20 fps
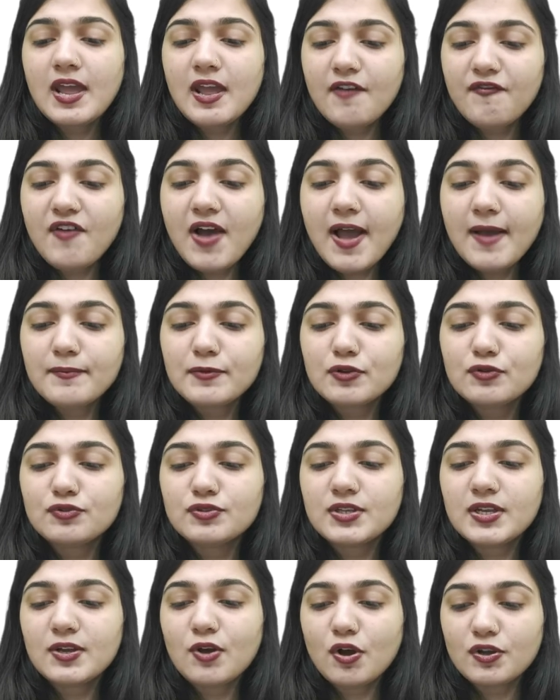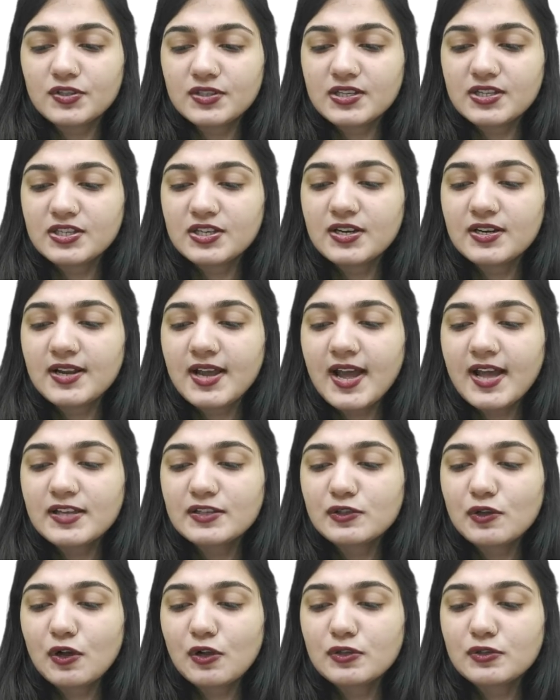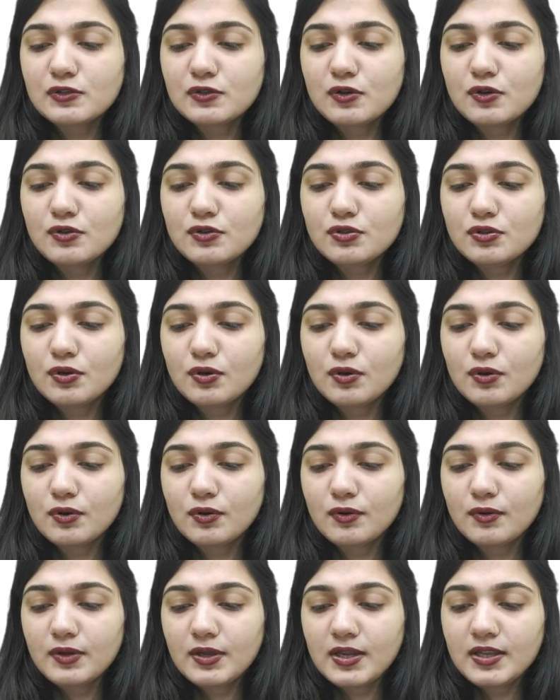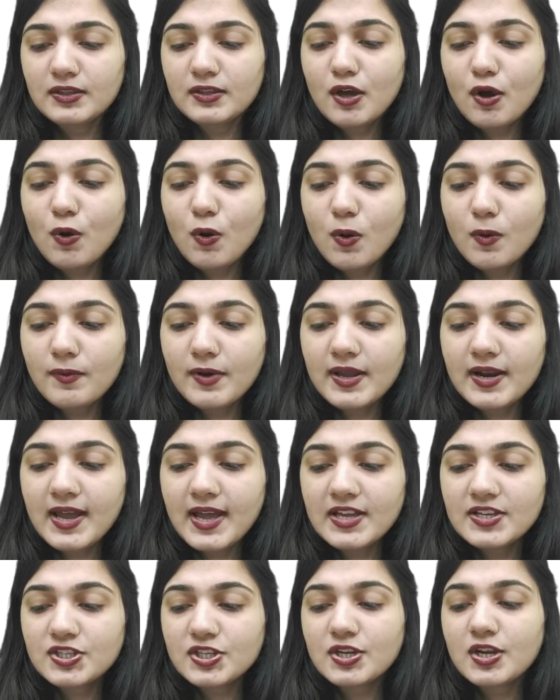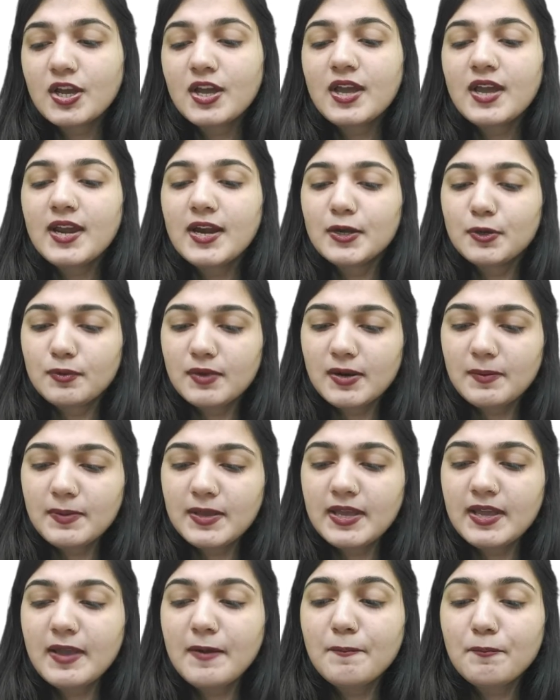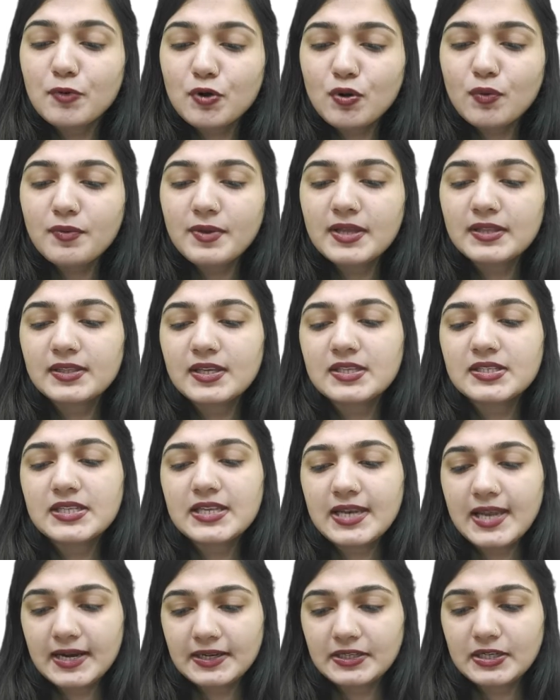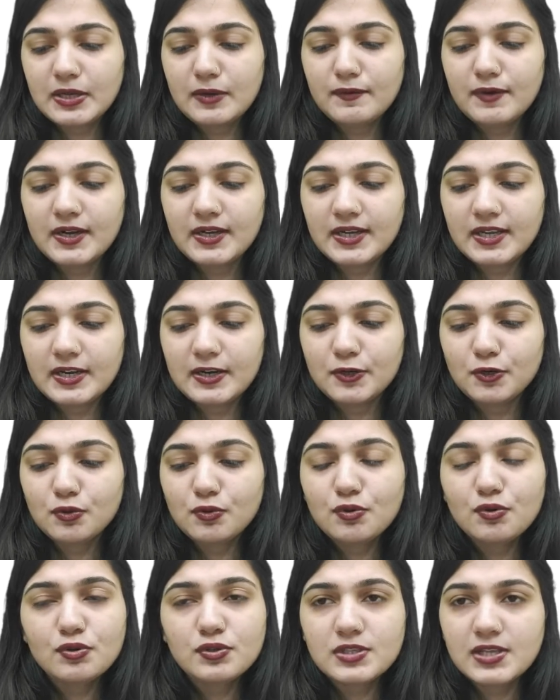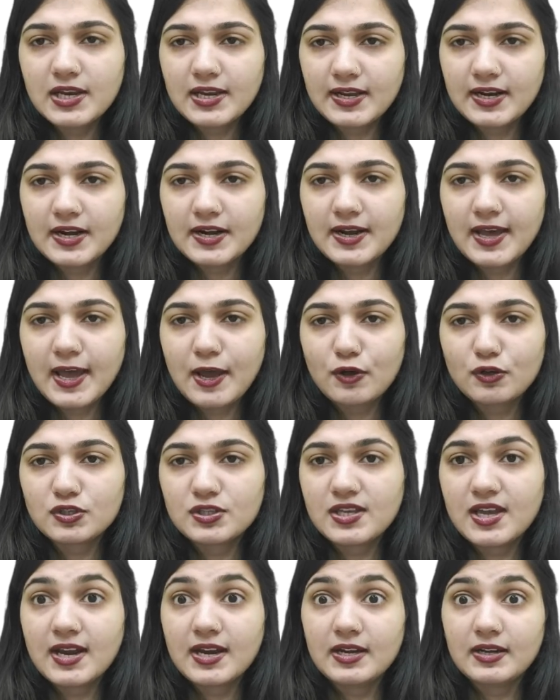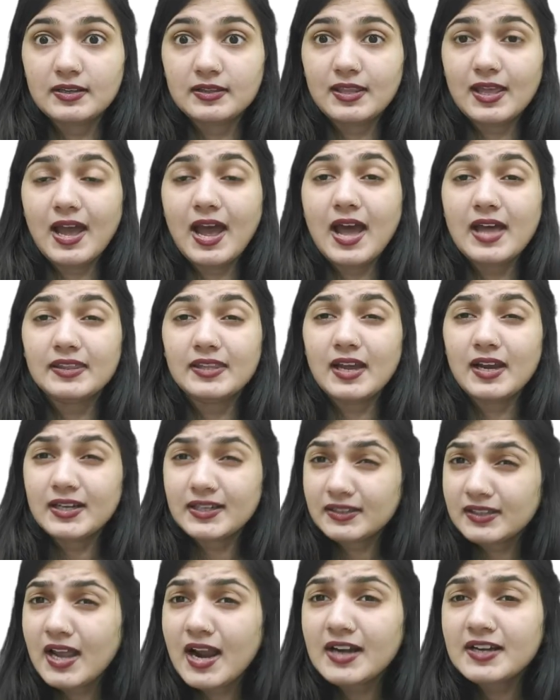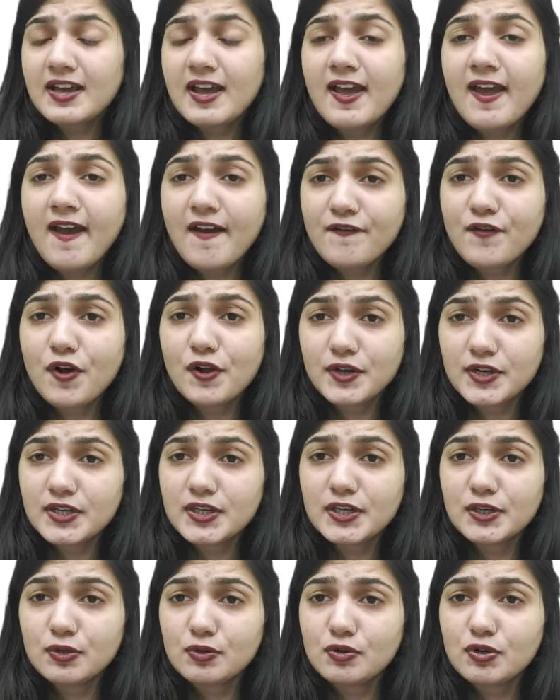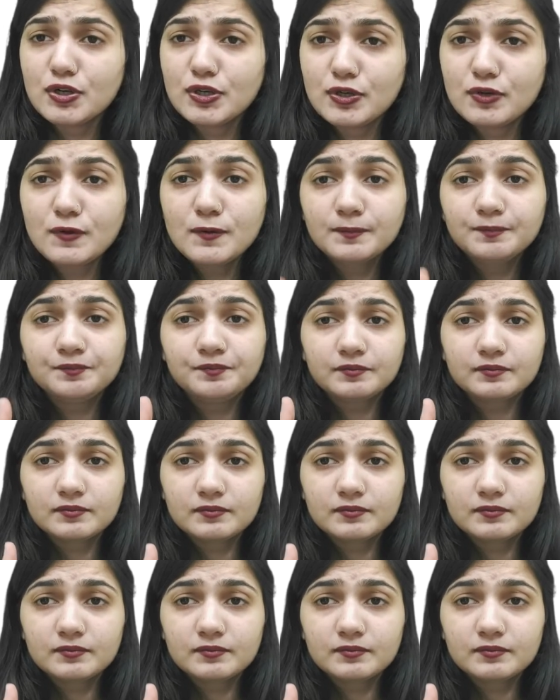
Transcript: If I am using oxygen gas also, so in the overetch, it will be improving the selectivity to silicon dioxide. Uh, that, that I have already told you